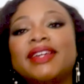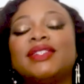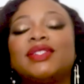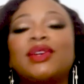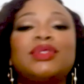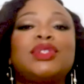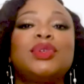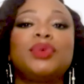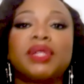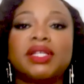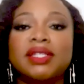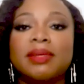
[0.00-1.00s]
So tune
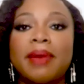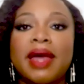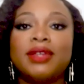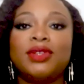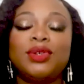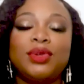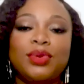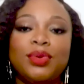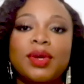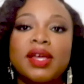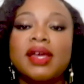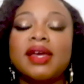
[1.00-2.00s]
into my
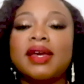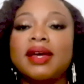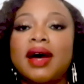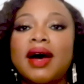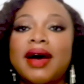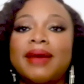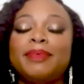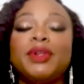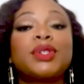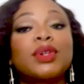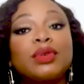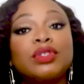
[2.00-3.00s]
new uh,
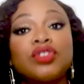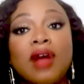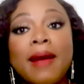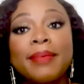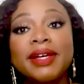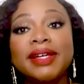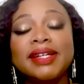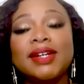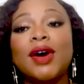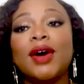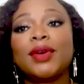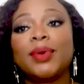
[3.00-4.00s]
musical drama
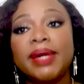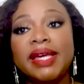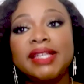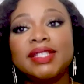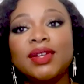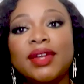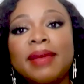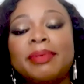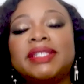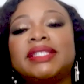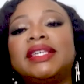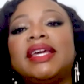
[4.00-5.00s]
called Queens on
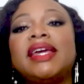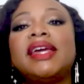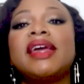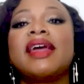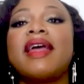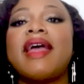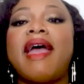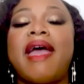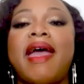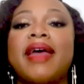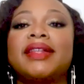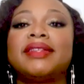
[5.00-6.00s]
ABC.
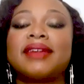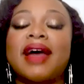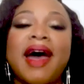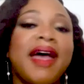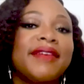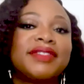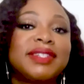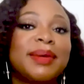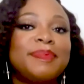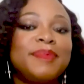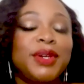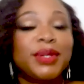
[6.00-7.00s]
And I have
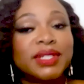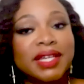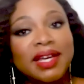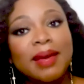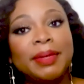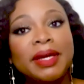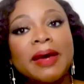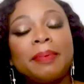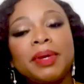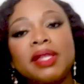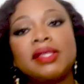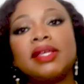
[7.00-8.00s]
some music coming up
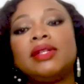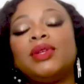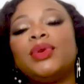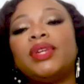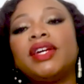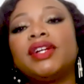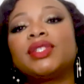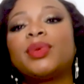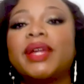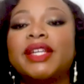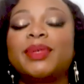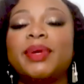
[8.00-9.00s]
in the new year,
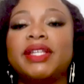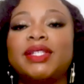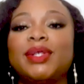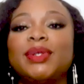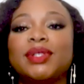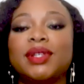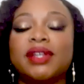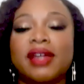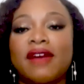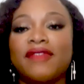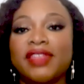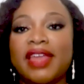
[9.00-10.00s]
2022. So look
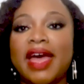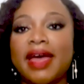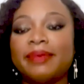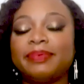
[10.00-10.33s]
out for that.